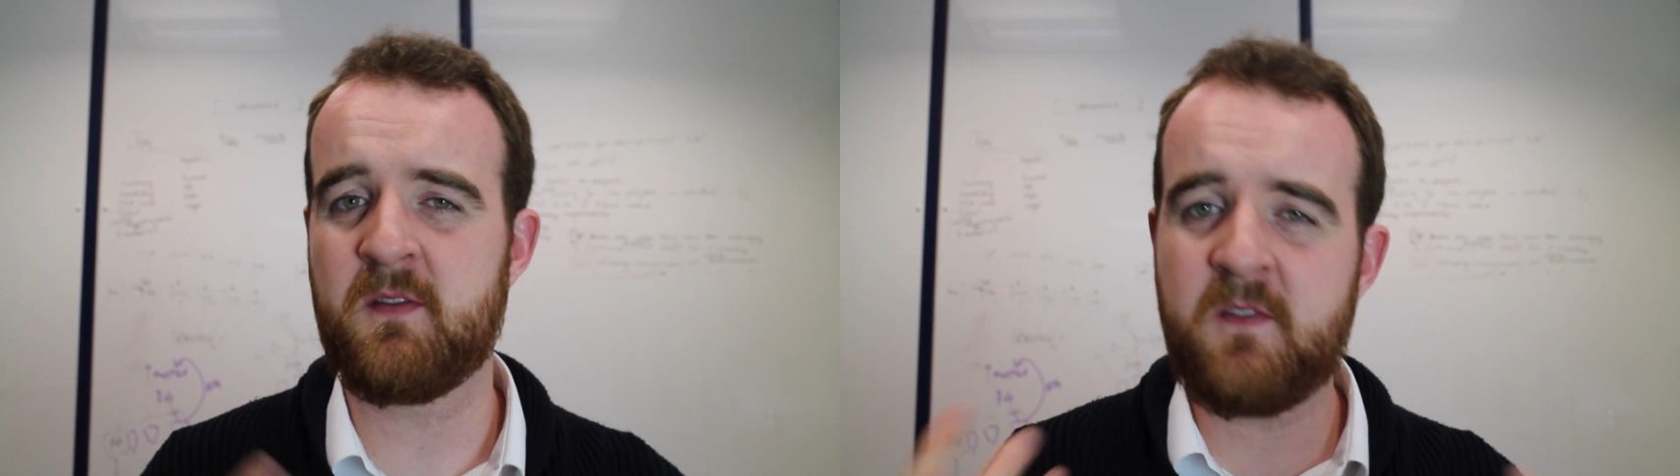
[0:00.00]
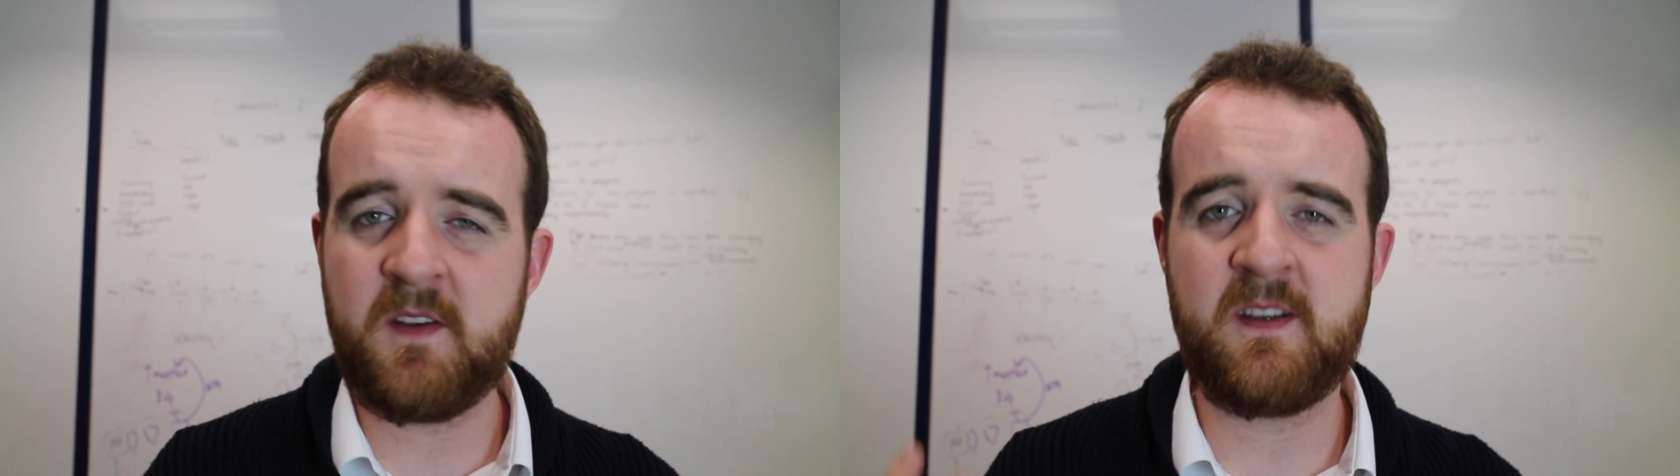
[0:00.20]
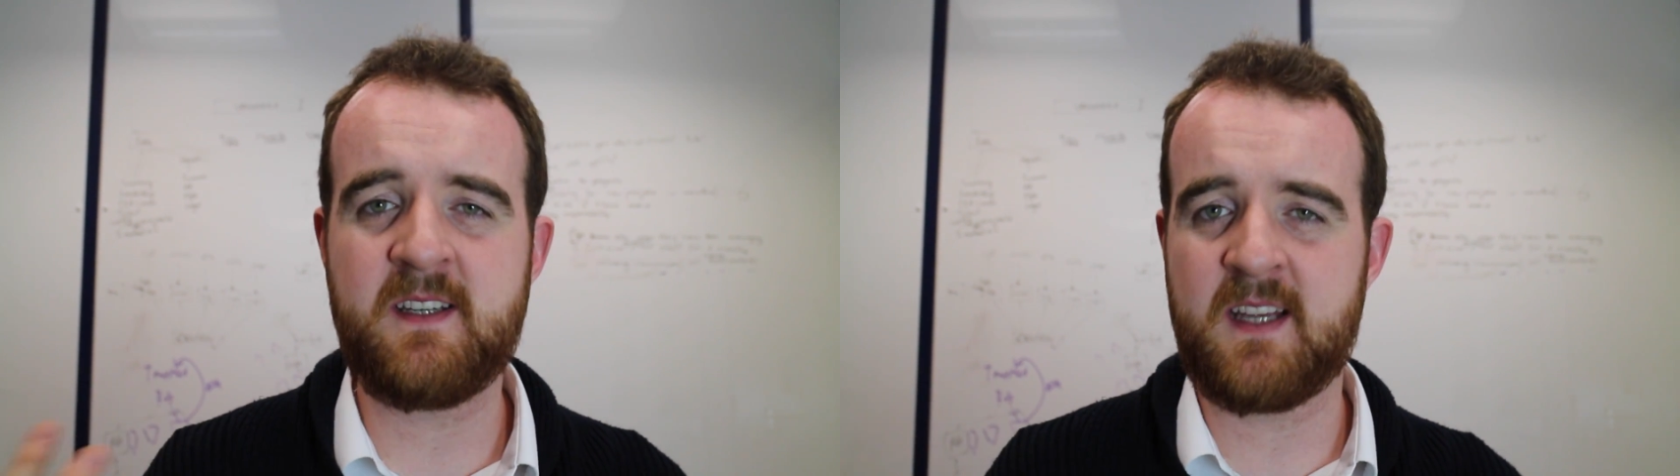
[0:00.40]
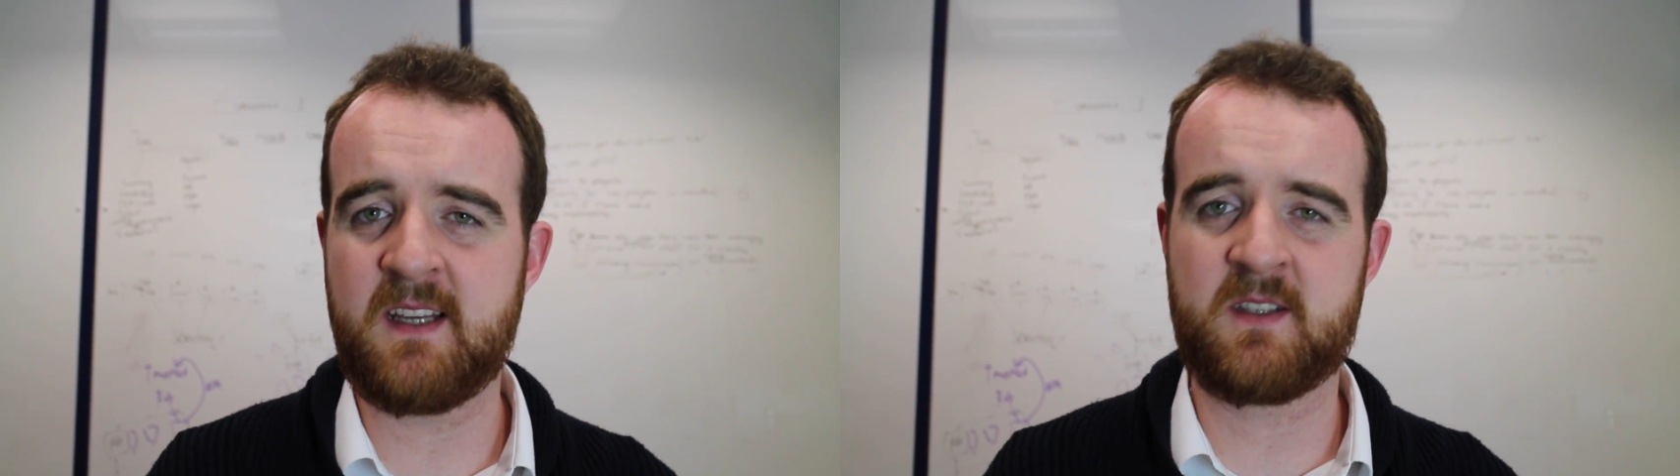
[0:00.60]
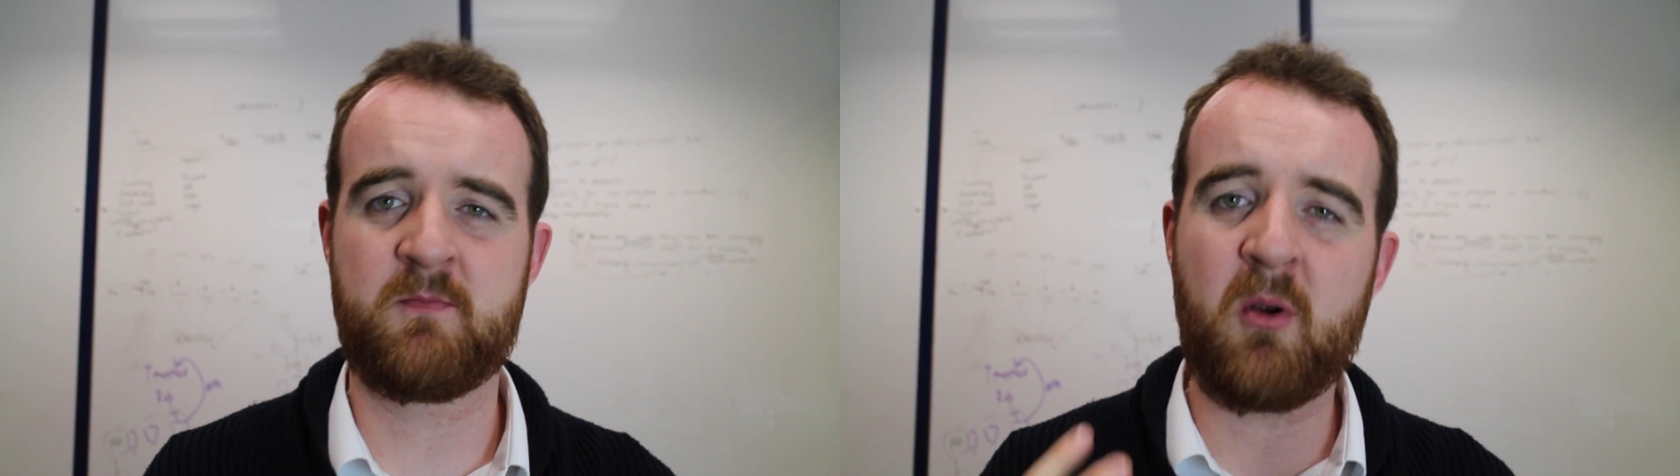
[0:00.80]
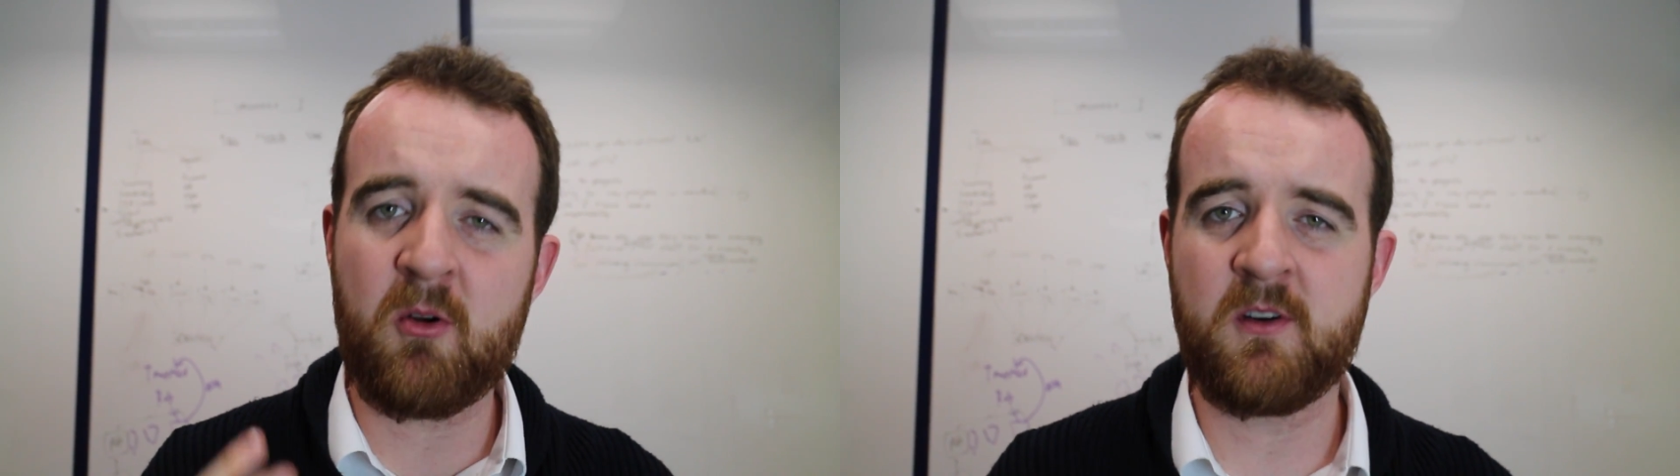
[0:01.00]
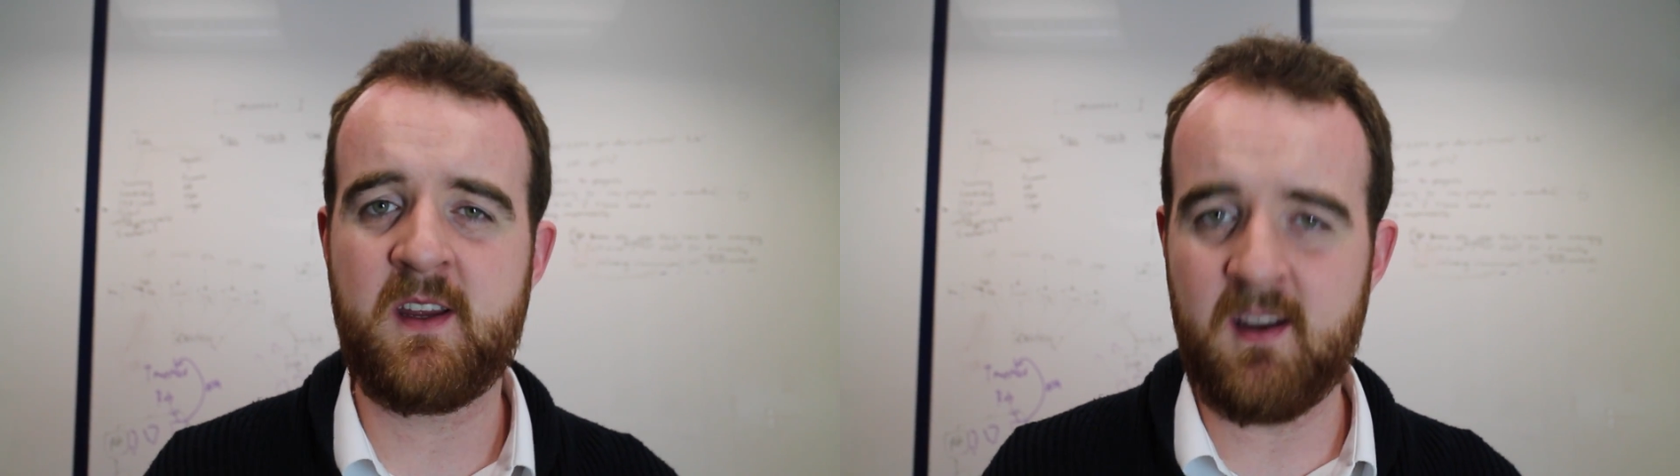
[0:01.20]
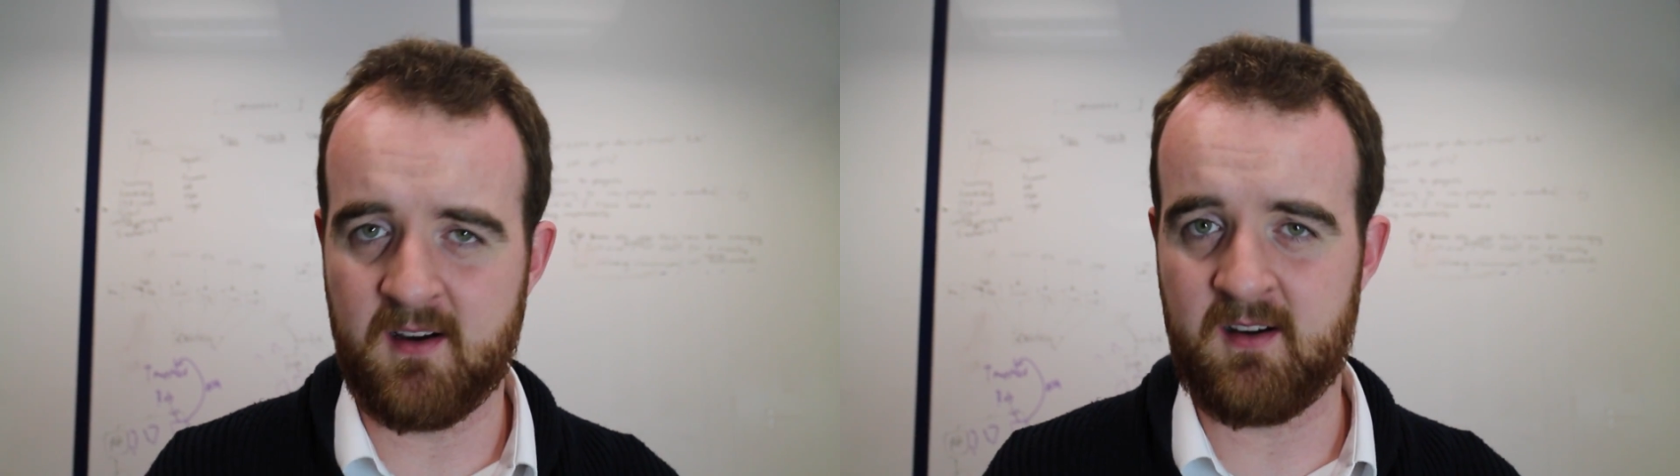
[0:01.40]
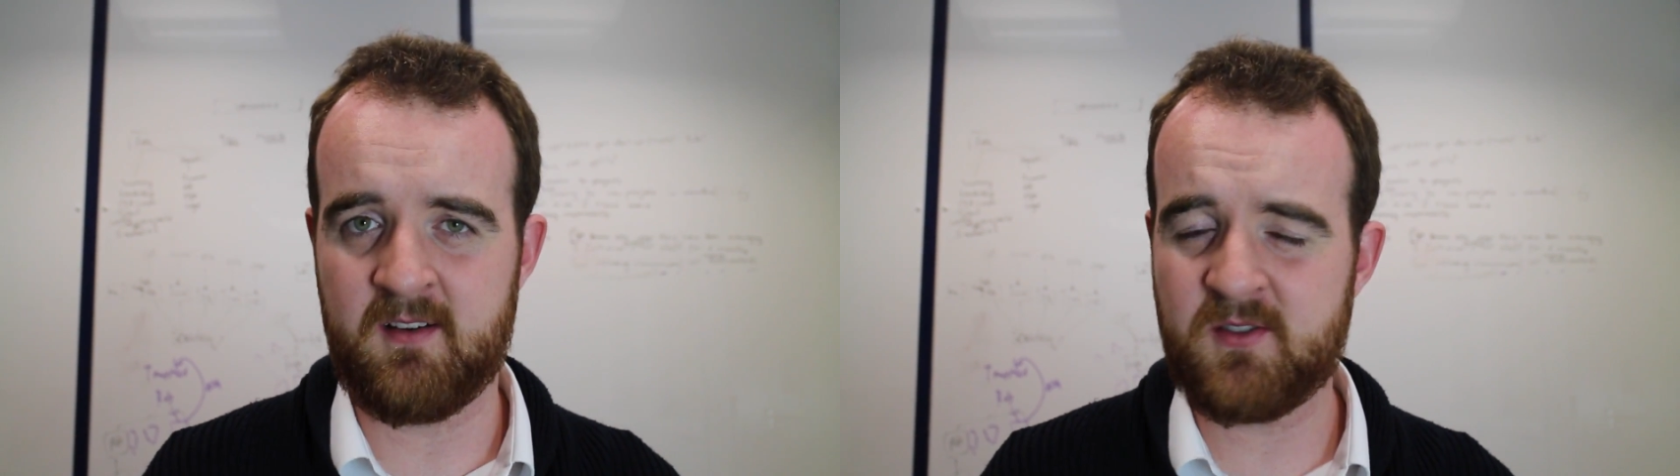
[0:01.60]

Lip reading: 50 cents per year,